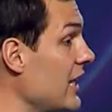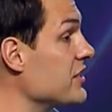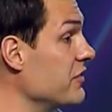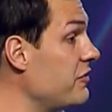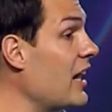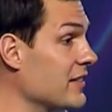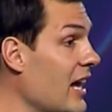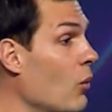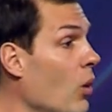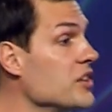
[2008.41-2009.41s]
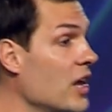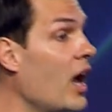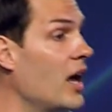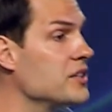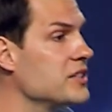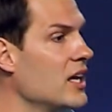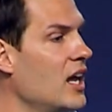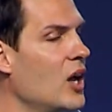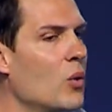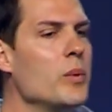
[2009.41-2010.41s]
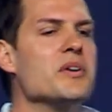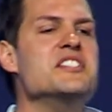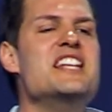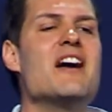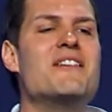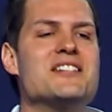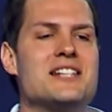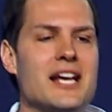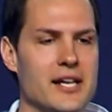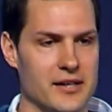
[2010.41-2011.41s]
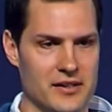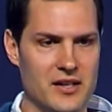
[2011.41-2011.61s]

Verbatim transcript: yes, in fact, that was us. We were devastated.